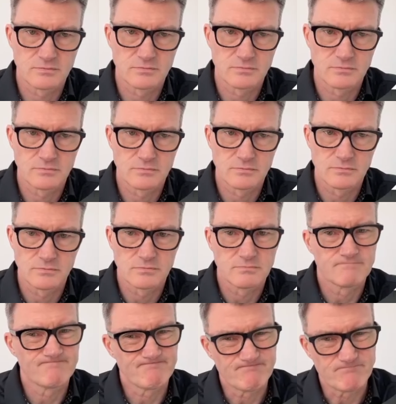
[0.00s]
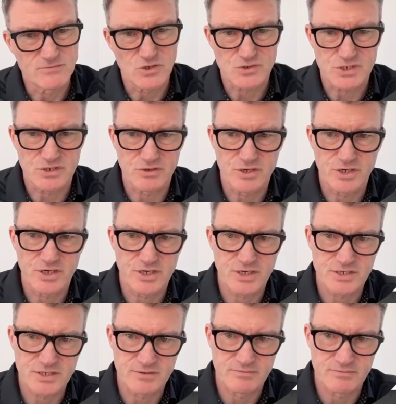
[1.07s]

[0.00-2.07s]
terrifying and. good.